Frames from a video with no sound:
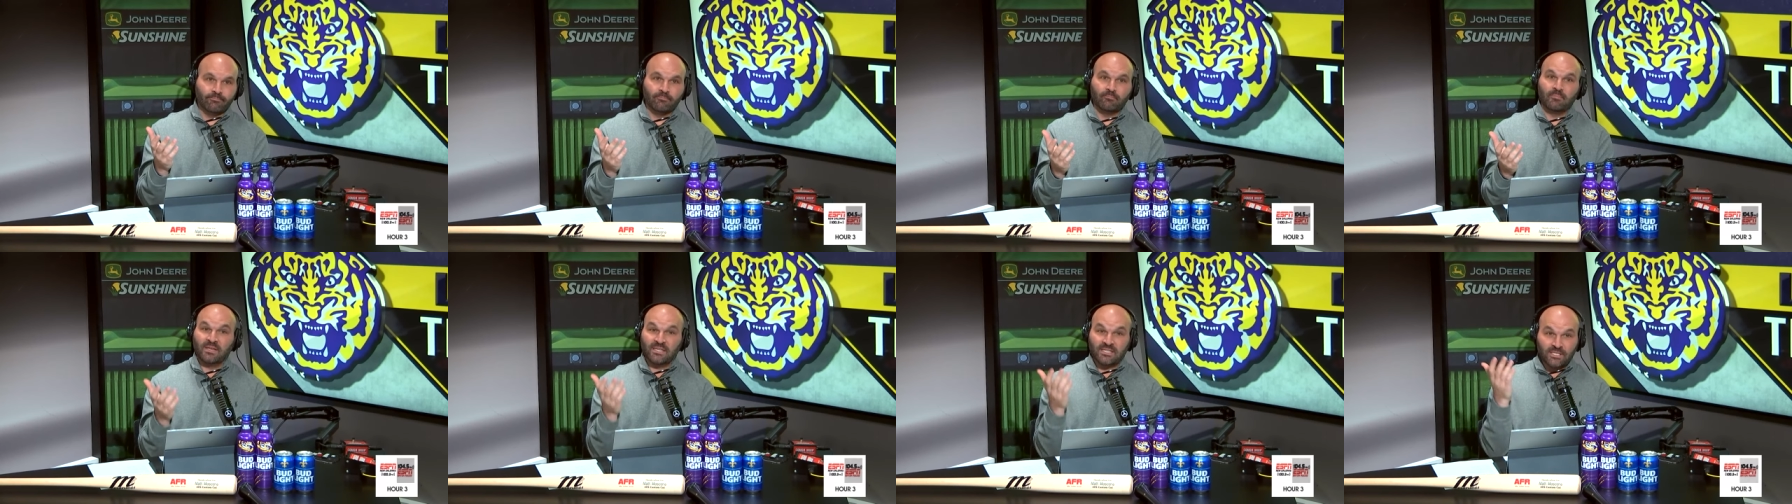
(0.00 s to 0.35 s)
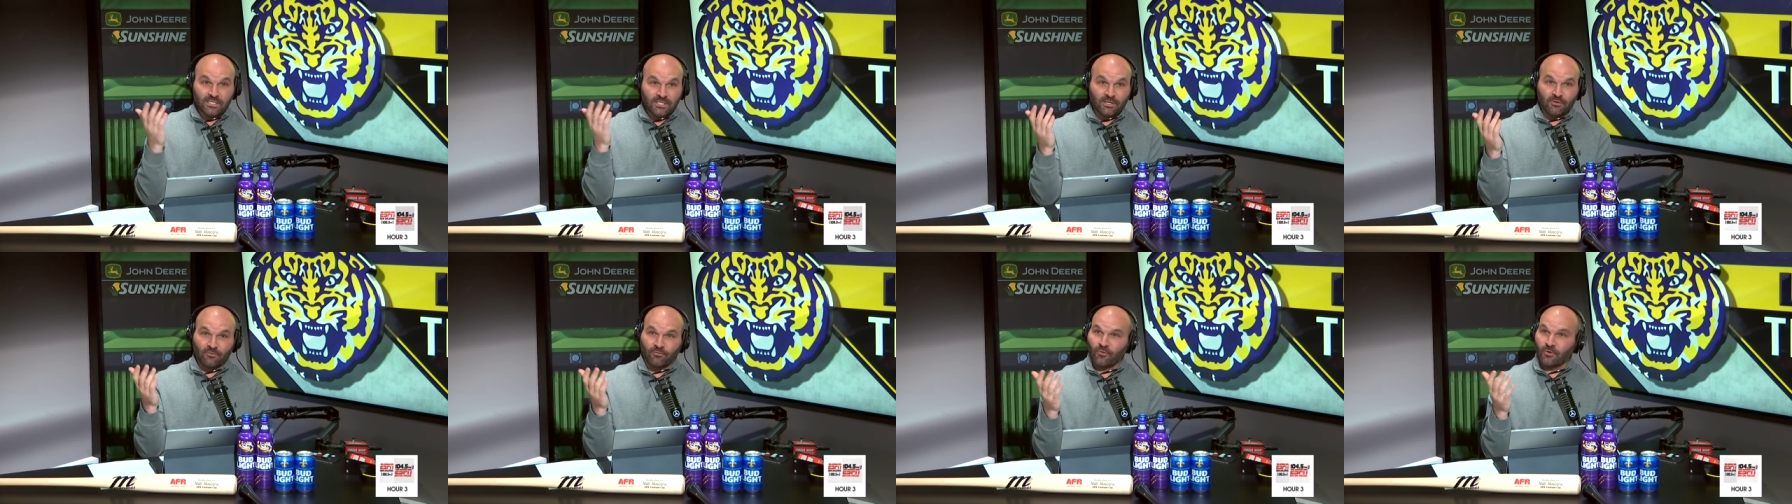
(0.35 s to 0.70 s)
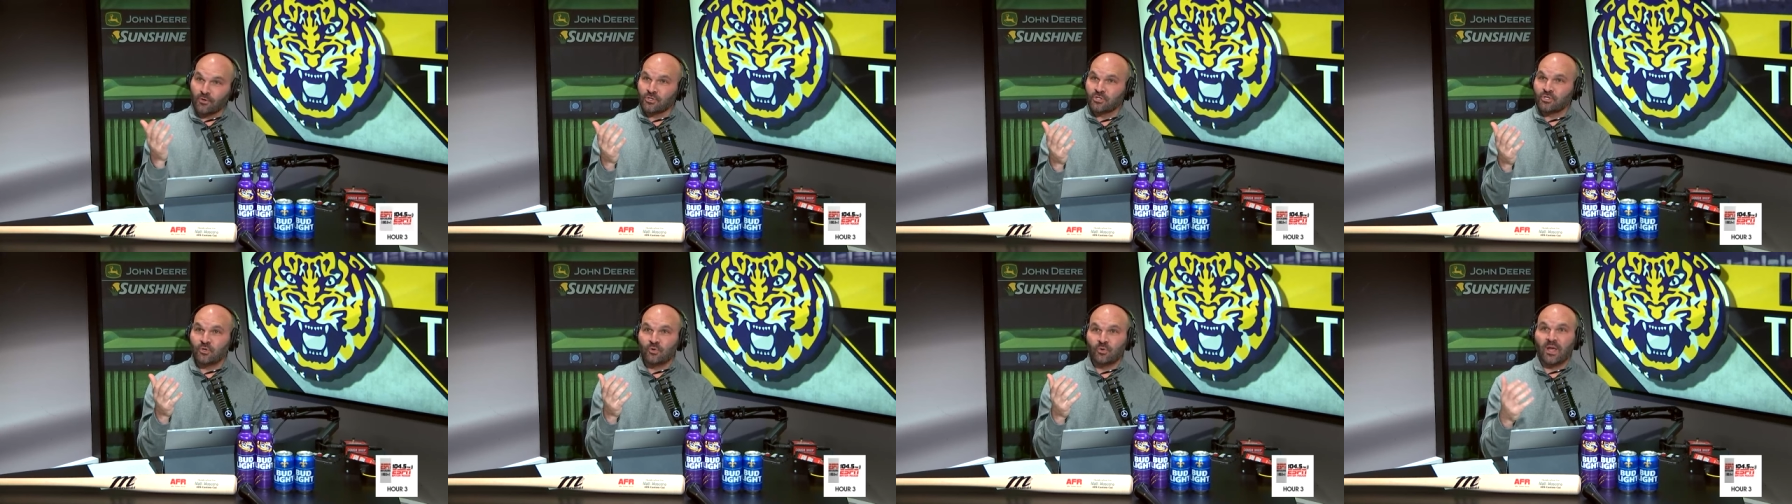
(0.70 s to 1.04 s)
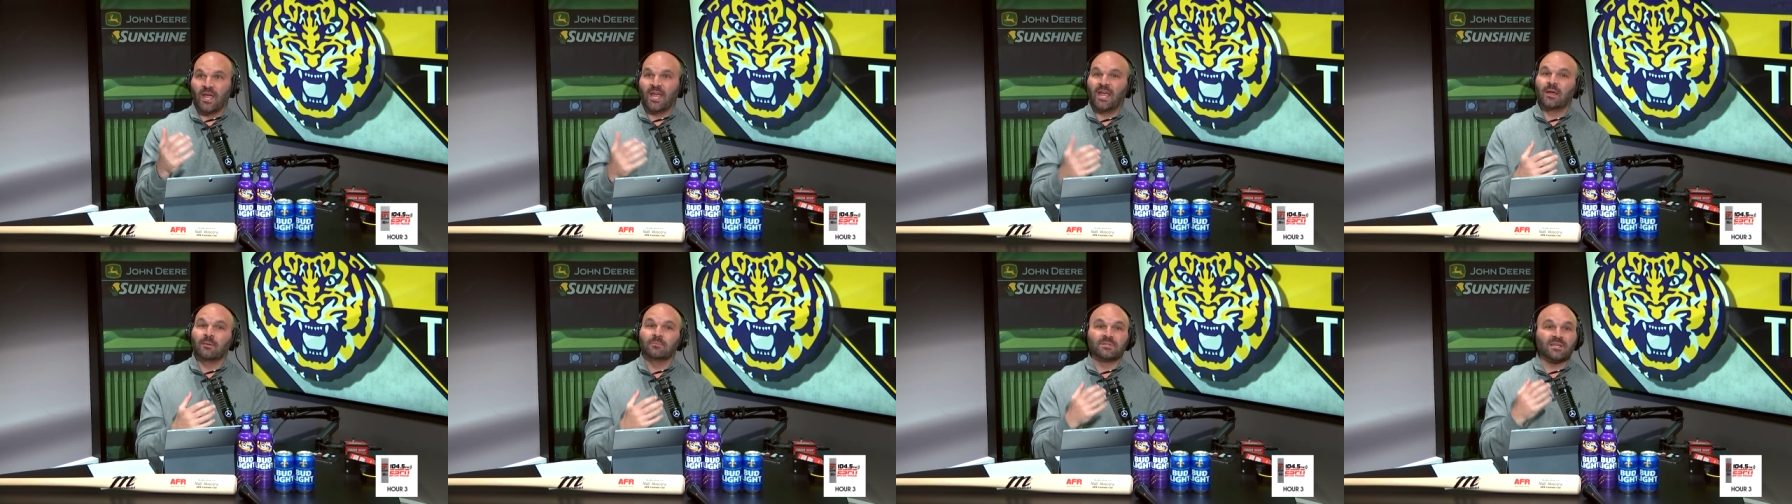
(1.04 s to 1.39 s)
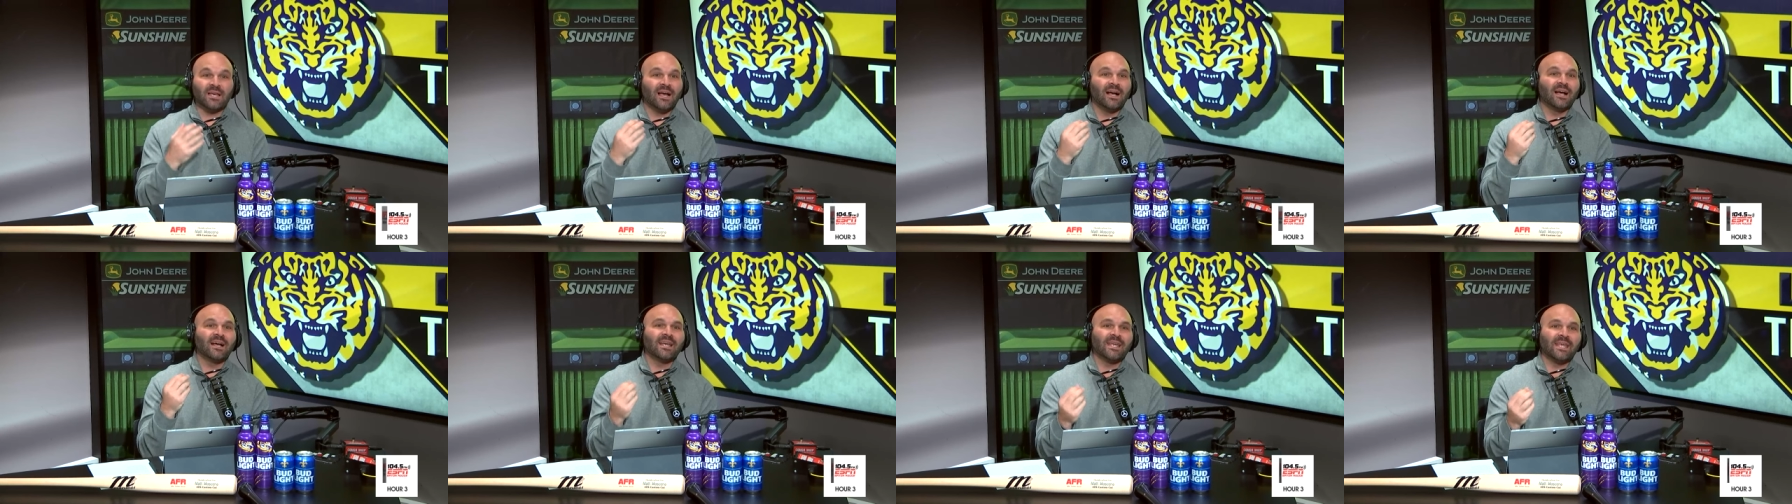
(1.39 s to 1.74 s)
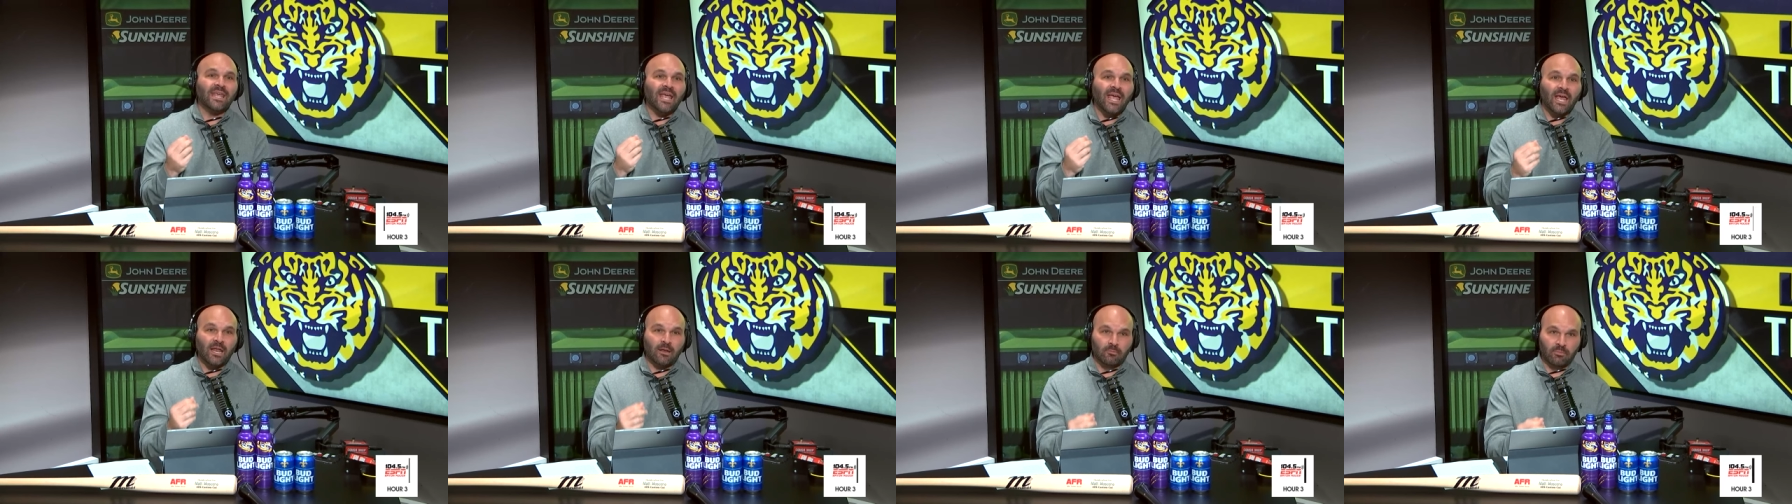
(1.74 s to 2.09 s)
misses the first two games
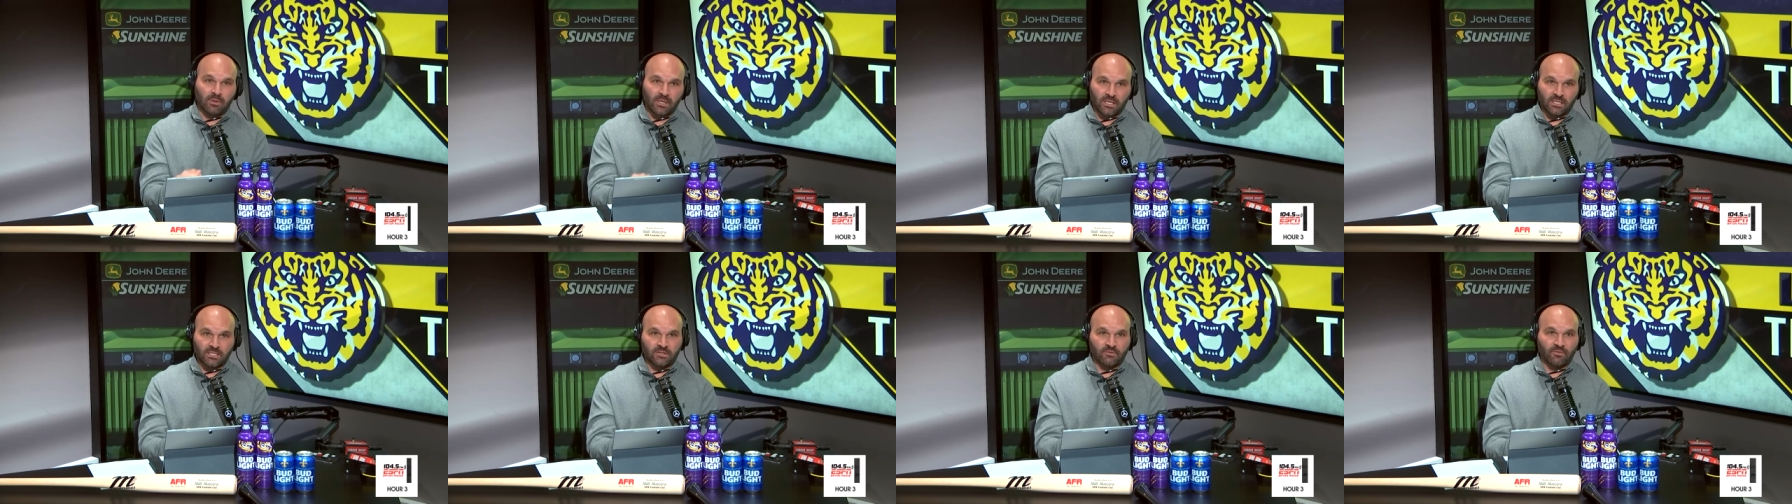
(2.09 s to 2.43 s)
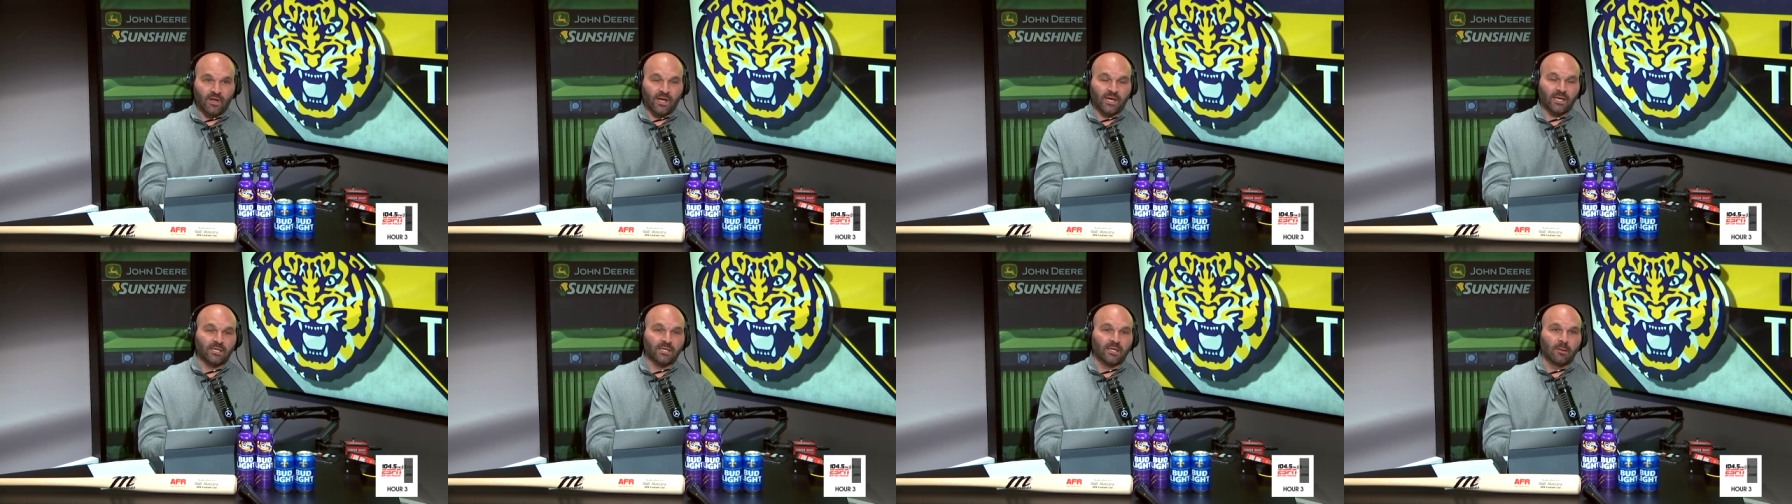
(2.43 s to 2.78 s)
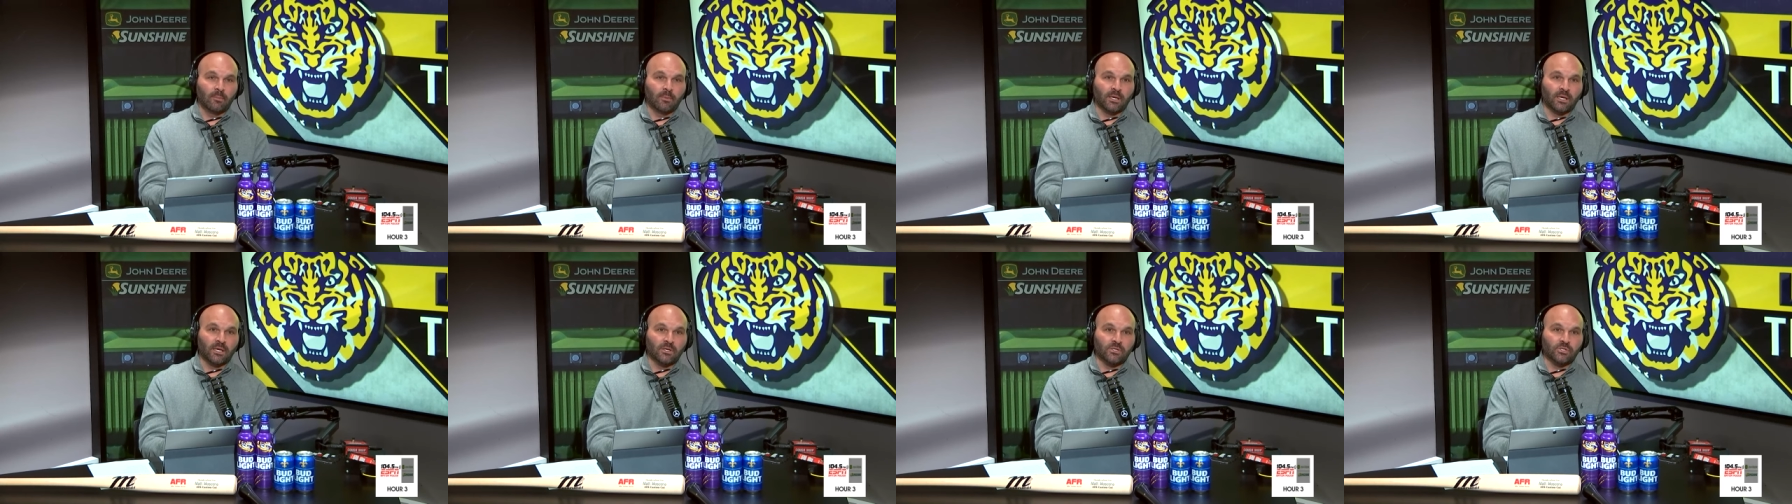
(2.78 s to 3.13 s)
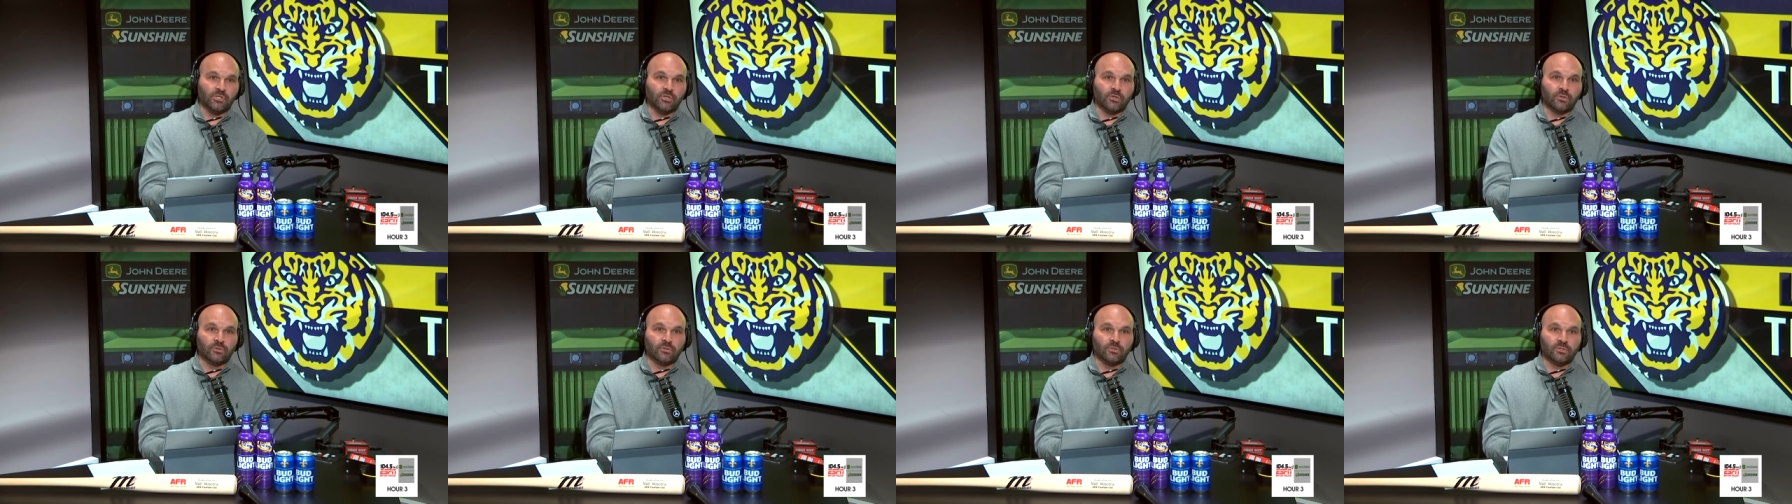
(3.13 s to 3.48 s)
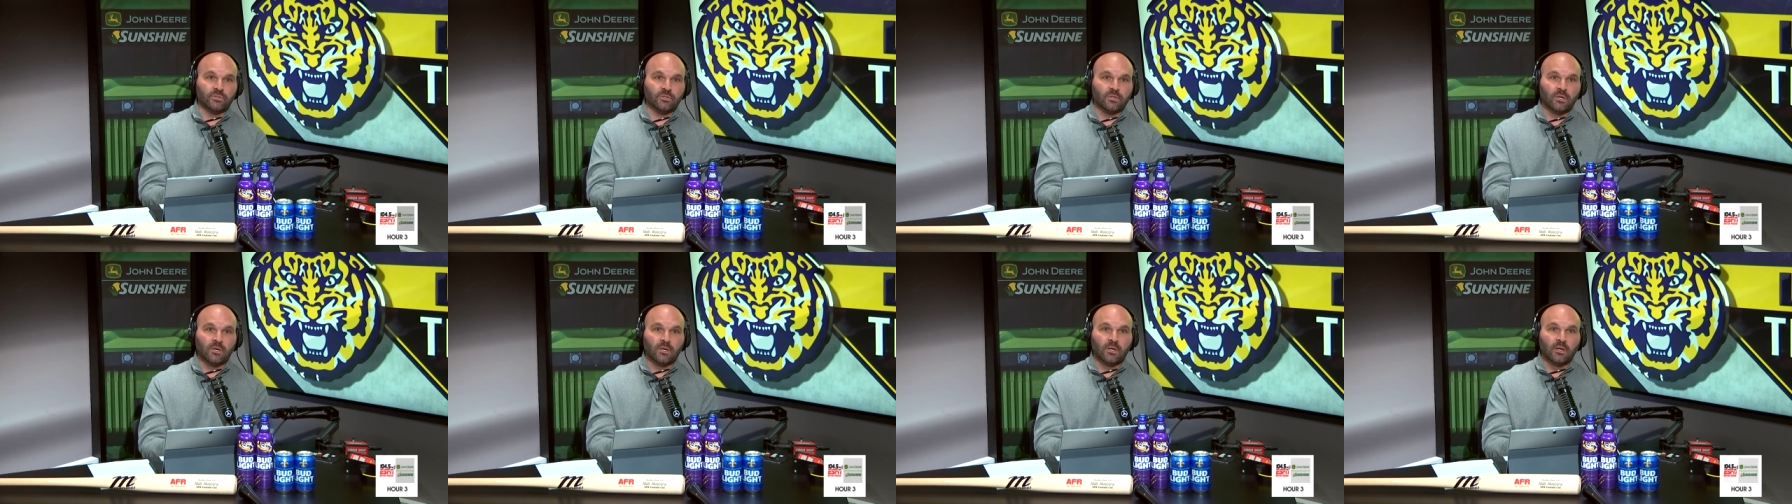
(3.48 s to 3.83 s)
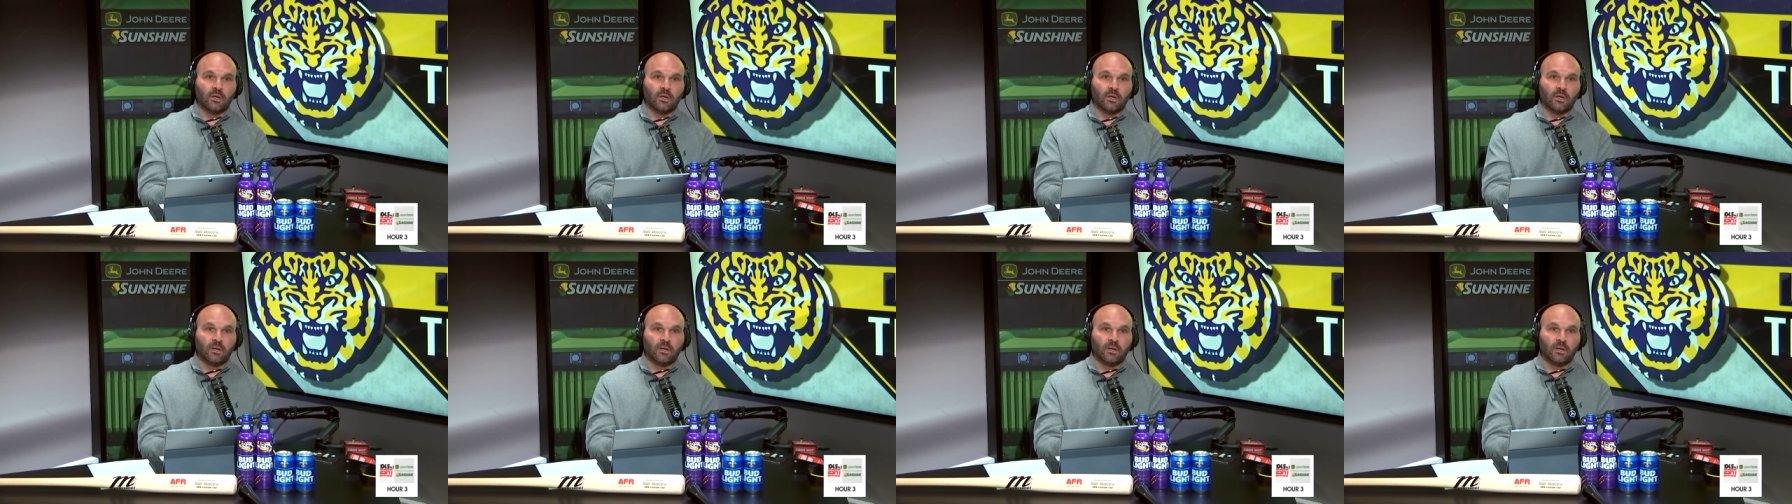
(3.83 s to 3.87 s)
again because of academic issues,